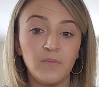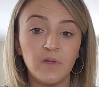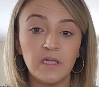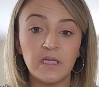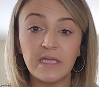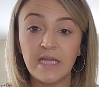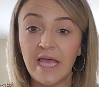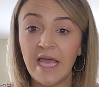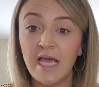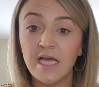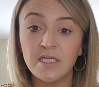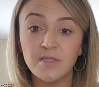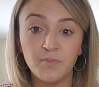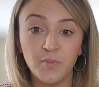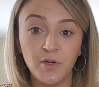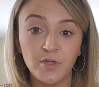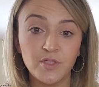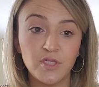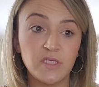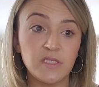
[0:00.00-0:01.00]
land
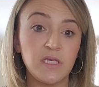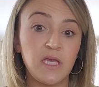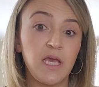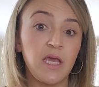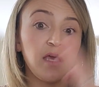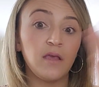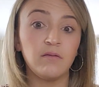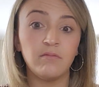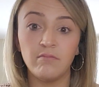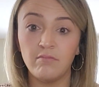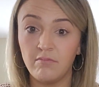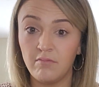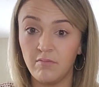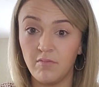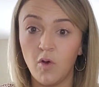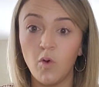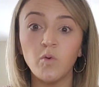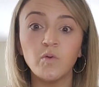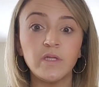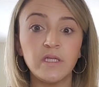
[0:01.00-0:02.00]
purchasing,
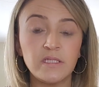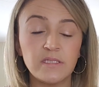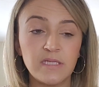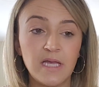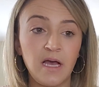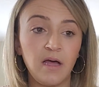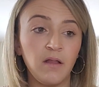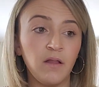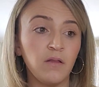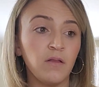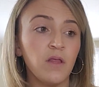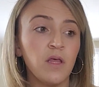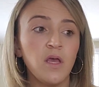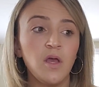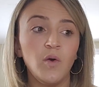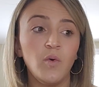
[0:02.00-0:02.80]
hold and sell.